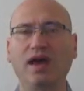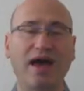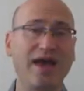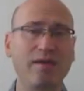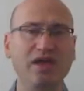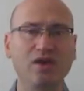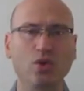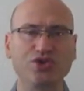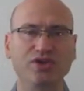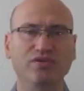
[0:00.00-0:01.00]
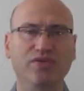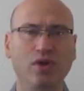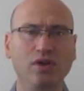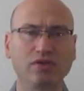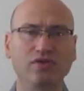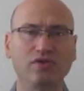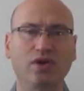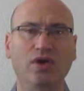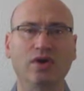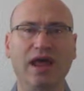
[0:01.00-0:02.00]
I have been coaching folks
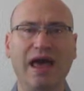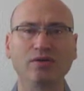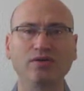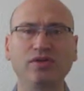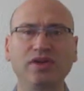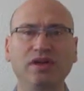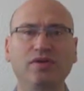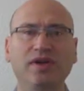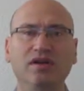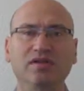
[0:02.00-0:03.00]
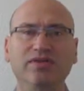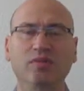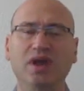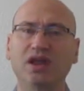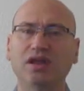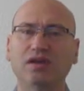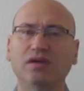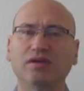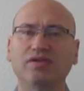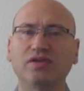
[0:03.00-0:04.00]
on how to think critically for many
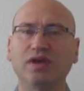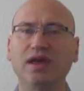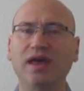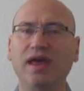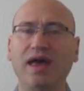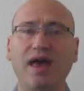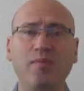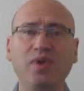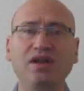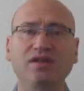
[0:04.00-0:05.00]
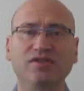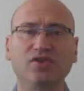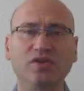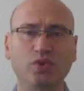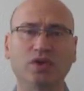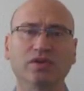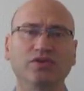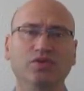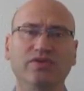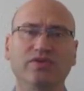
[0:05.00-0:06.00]
years. I have been in the software
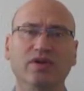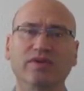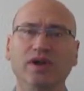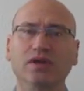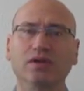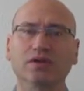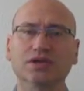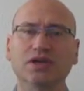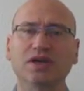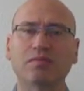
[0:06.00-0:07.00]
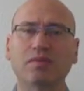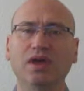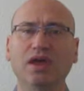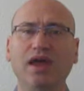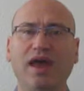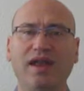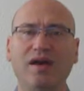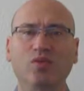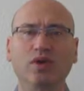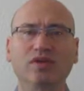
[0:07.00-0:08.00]
industry for a very long time and
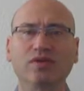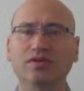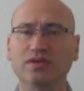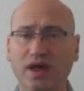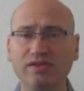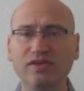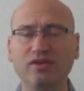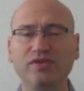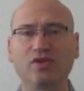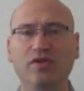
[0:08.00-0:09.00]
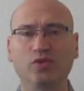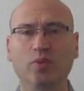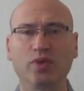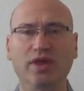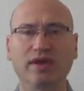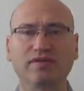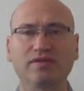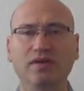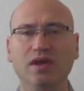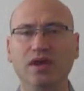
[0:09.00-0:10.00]
have worked on dozens of software products.